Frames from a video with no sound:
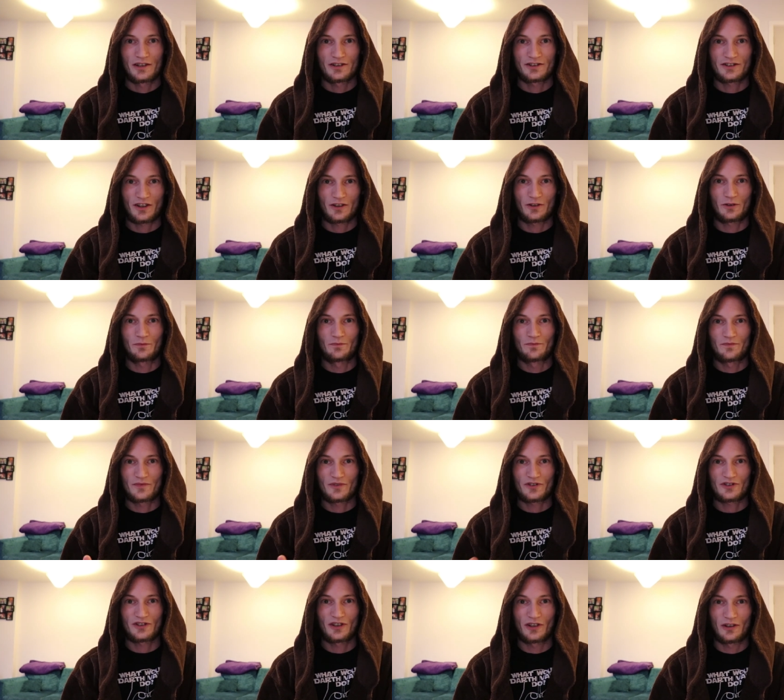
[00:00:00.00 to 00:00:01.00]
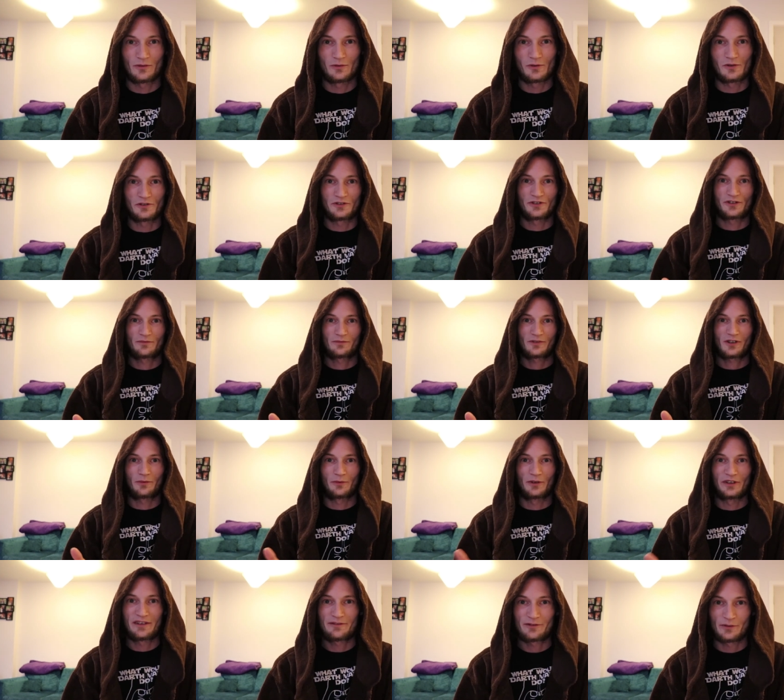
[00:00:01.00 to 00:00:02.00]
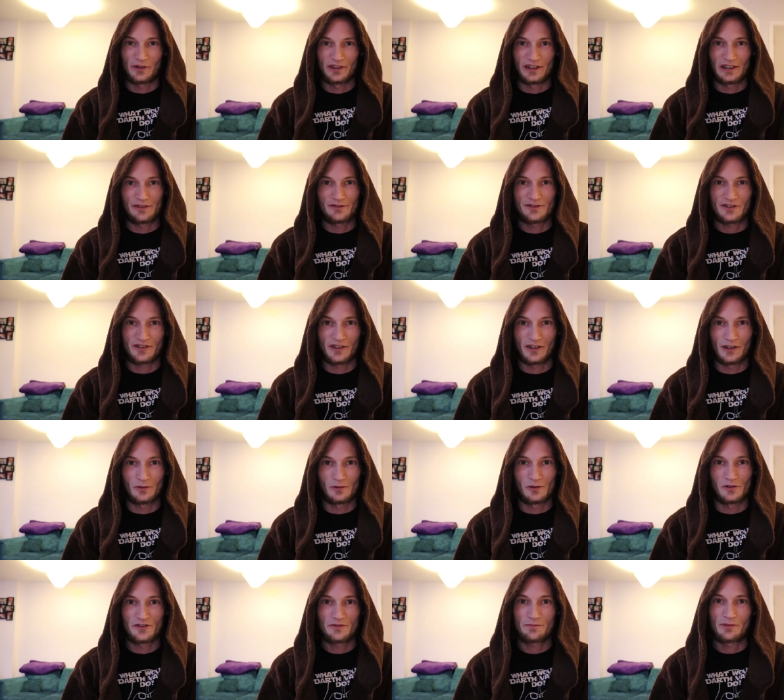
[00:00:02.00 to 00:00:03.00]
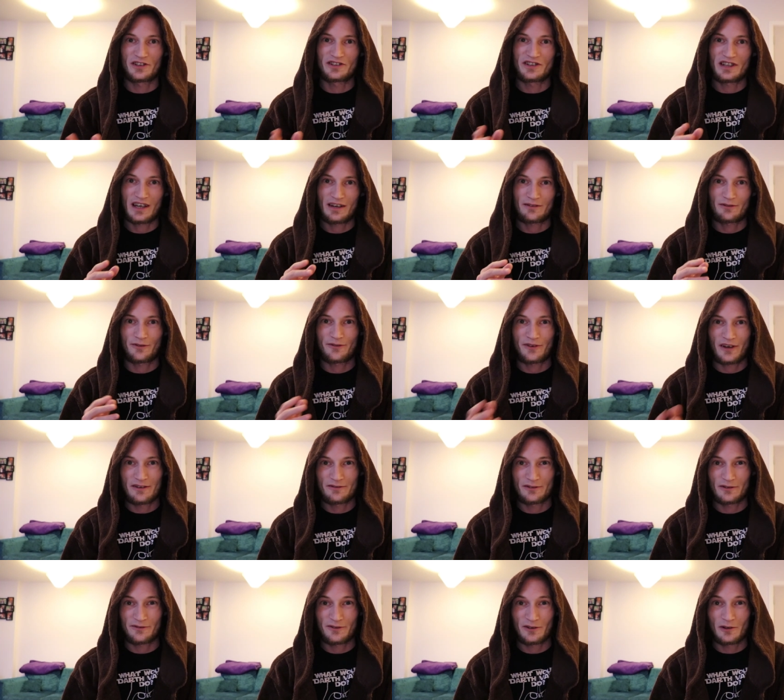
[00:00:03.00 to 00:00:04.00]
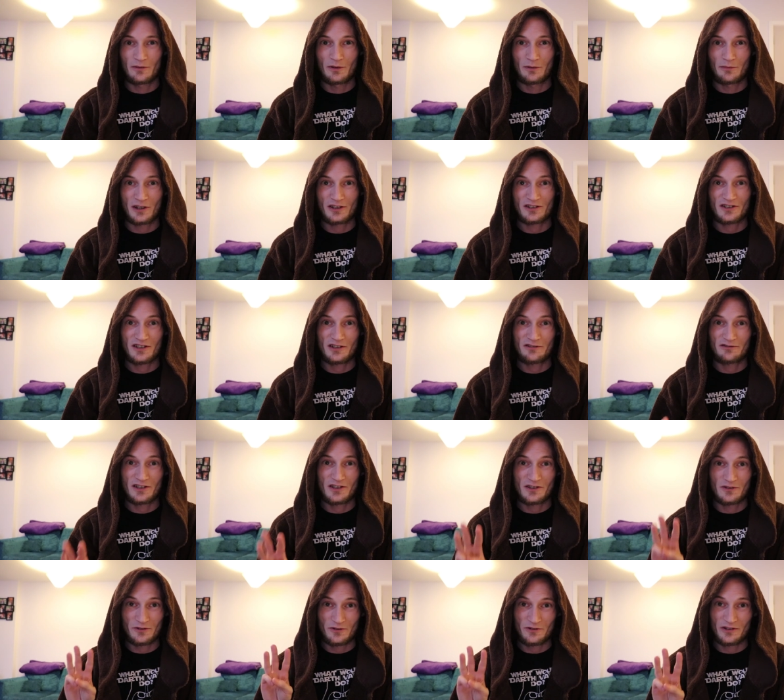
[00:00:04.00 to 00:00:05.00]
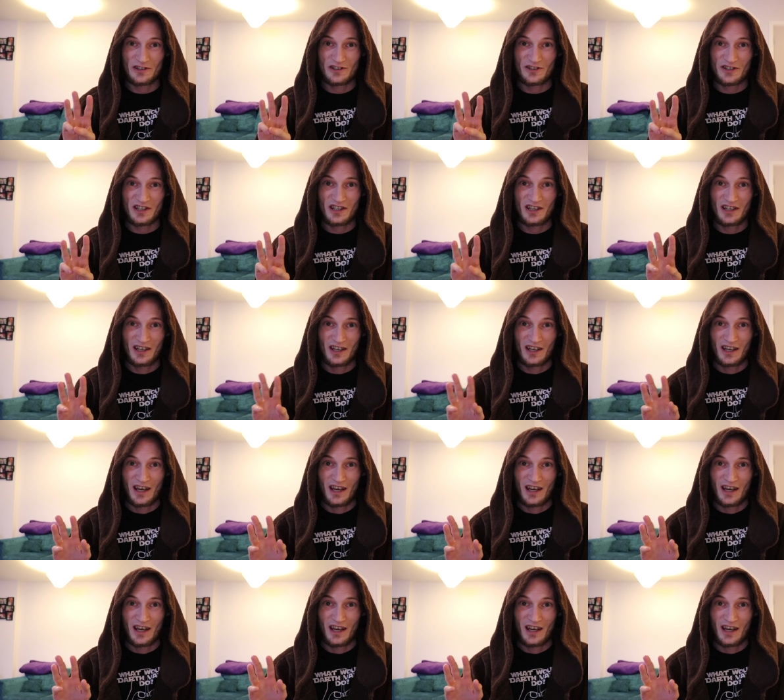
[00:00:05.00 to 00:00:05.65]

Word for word: So, Star Wars. Come on, everyone loves Star Wars, but do you have a favourite film amongst the original trilogy?